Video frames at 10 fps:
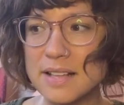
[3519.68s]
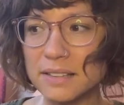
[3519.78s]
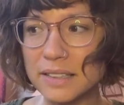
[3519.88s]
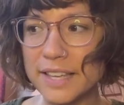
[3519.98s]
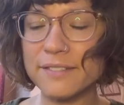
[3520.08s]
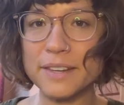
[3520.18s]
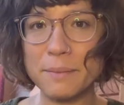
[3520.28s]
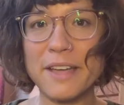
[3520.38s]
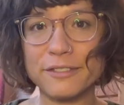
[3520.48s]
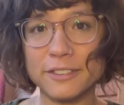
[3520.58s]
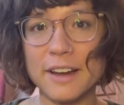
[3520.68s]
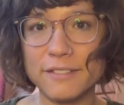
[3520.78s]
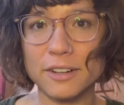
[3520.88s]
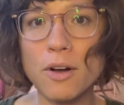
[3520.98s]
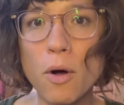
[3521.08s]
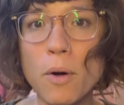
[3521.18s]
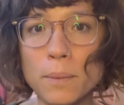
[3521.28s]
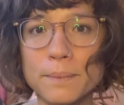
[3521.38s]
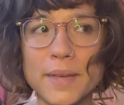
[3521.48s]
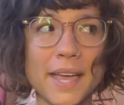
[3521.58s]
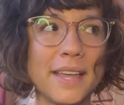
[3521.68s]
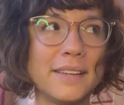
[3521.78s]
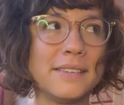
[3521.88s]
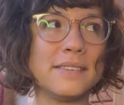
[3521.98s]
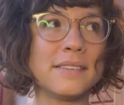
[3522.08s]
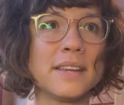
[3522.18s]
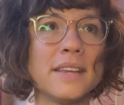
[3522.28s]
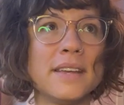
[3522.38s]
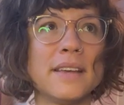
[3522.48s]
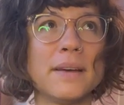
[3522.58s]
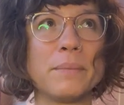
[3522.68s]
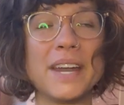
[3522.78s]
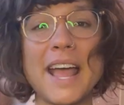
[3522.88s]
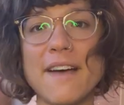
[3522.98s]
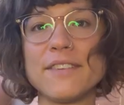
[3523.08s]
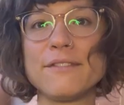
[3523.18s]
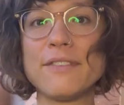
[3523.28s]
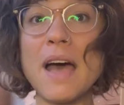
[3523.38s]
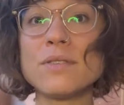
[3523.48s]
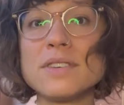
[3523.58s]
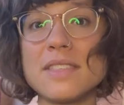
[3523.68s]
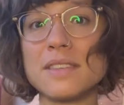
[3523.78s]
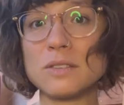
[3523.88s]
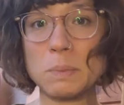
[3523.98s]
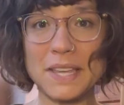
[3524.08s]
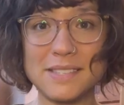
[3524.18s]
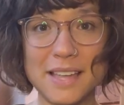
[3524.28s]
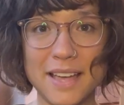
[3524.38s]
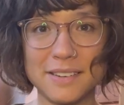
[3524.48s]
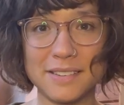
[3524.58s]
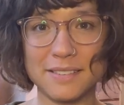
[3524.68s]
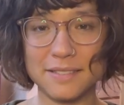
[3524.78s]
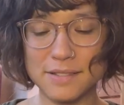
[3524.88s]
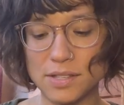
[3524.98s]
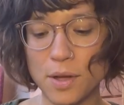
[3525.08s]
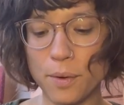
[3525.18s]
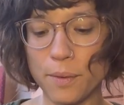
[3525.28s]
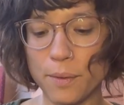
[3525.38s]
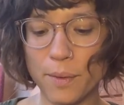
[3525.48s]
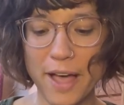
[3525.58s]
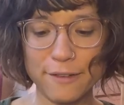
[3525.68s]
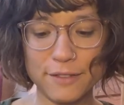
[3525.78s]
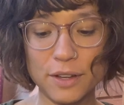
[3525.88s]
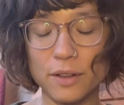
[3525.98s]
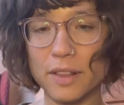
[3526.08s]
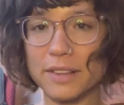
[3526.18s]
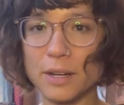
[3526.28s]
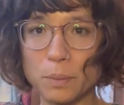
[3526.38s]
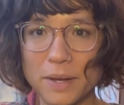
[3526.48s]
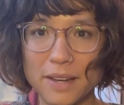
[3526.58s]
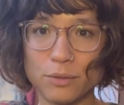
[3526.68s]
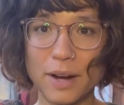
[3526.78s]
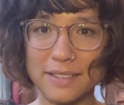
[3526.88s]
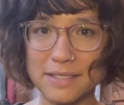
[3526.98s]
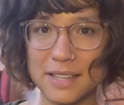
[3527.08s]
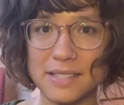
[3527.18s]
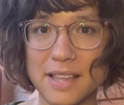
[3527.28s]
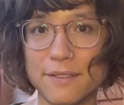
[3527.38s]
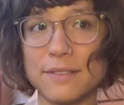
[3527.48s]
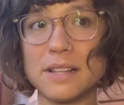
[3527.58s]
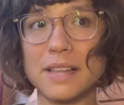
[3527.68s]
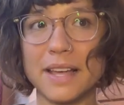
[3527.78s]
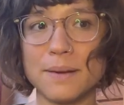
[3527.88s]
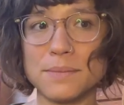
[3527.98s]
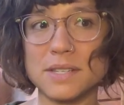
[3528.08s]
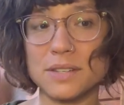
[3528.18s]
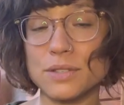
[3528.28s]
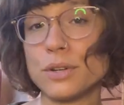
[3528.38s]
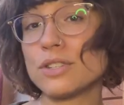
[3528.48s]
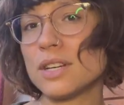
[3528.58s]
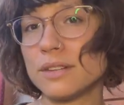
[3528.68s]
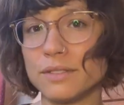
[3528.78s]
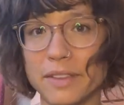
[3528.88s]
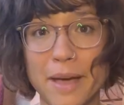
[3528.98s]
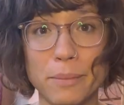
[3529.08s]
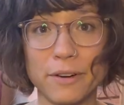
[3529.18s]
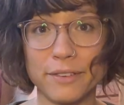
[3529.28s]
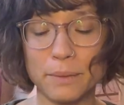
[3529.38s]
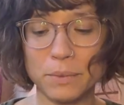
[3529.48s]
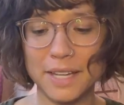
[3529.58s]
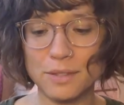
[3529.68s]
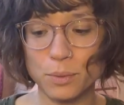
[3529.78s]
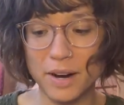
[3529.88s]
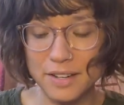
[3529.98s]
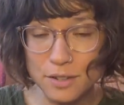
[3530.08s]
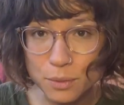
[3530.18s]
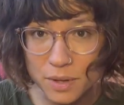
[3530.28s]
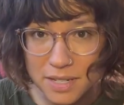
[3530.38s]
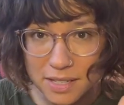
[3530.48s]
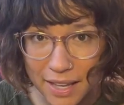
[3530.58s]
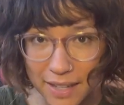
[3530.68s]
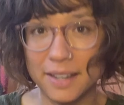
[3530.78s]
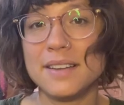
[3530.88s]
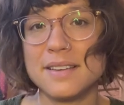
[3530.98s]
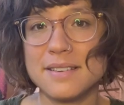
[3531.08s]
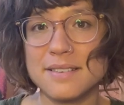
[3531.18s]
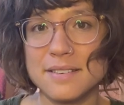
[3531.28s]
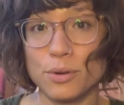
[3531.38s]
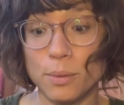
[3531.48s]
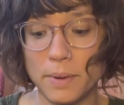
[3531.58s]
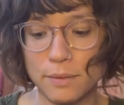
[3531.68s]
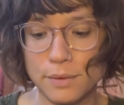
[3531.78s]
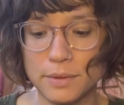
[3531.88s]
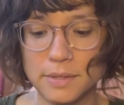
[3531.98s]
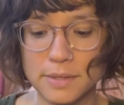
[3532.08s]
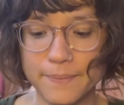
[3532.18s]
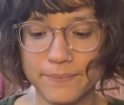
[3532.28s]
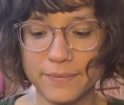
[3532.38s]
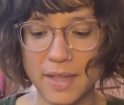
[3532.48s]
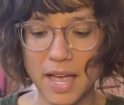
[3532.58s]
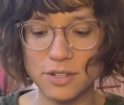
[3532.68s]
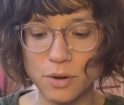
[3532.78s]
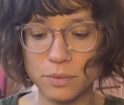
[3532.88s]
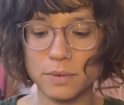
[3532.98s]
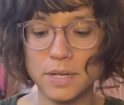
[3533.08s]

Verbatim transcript: live in my forever home and, but I haven't found the space yet. So I feel a little bit restless. I feel like I'm still searching for that perfect place where I do want to like grow my roots. I don't